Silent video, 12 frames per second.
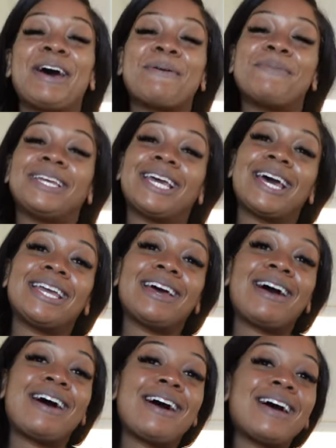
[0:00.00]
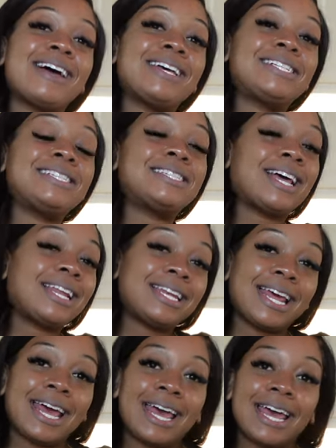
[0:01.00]
But yeah, y'all, it's
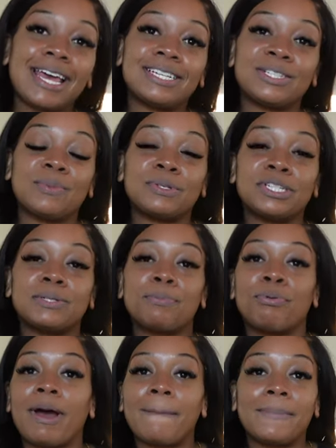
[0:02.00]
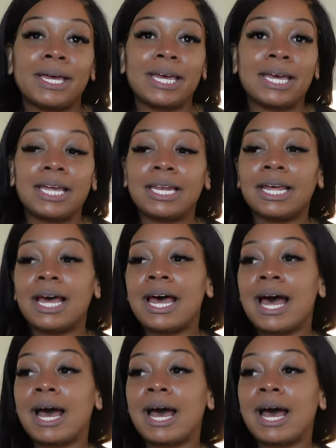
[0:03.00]
Sunday, so we're just prepping.